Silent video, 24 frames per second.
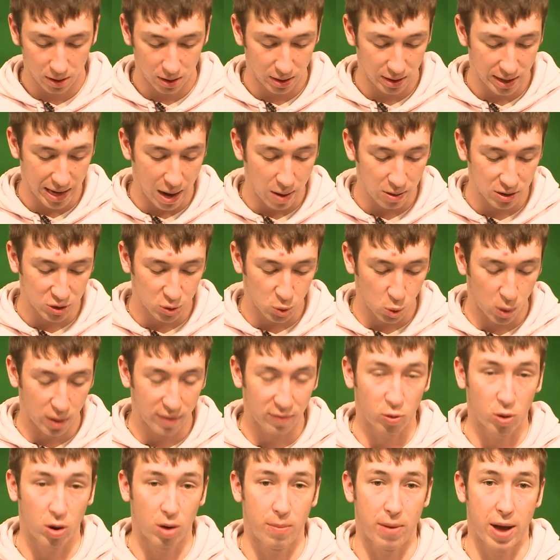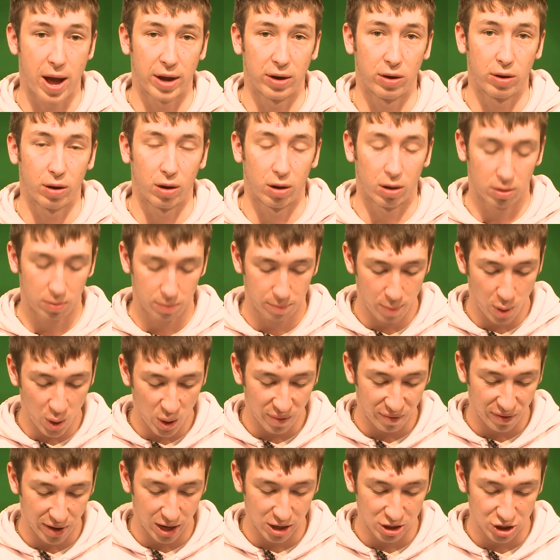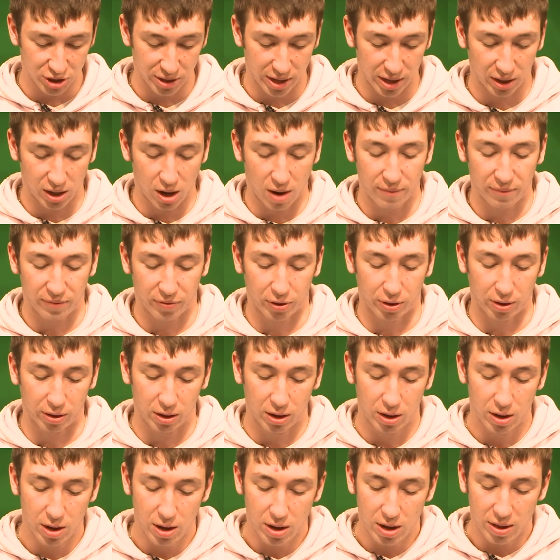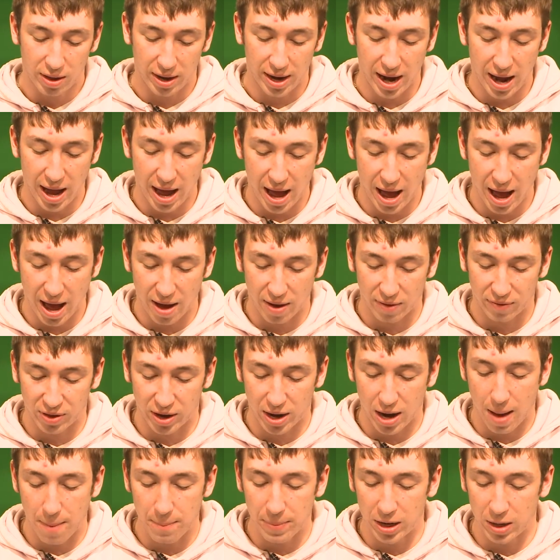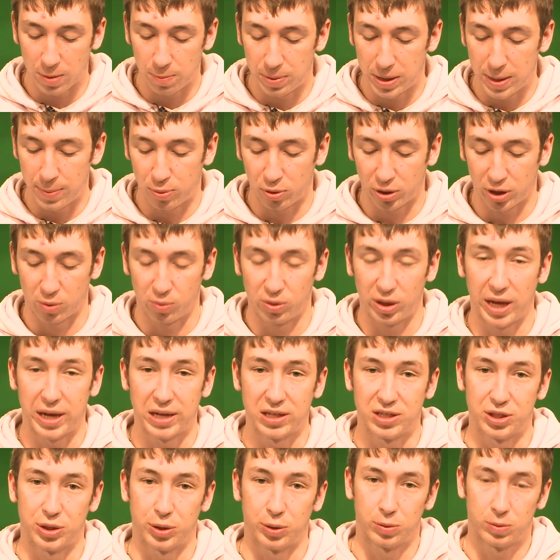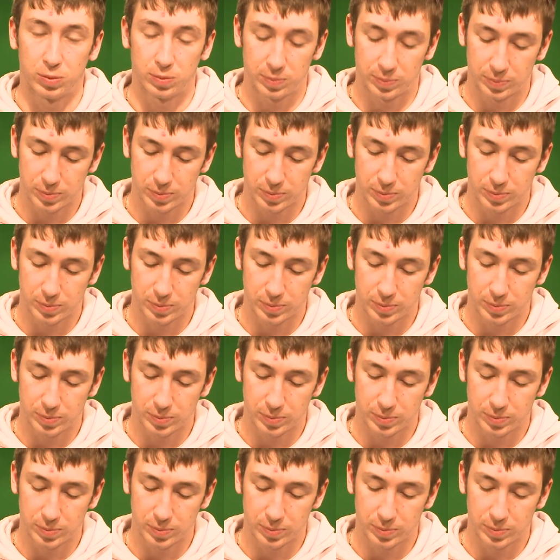Now it's sort of a reminder, motivation, and comfort that I have that not many people can relate to.